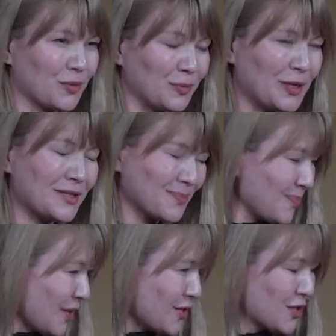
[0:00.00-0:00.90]
reply
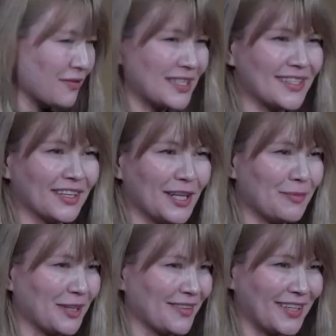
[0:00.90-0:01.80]
to every single
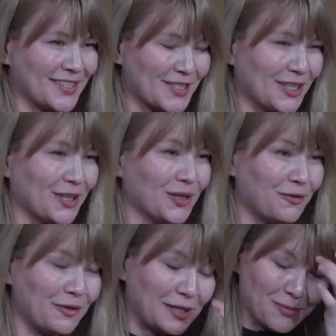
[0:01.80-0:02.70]
applicant that is not a good
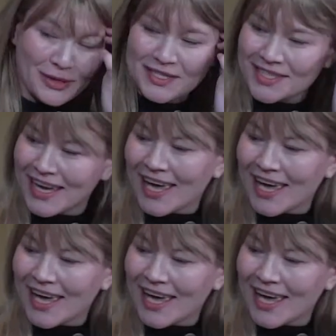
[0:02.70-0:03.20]
fit, right?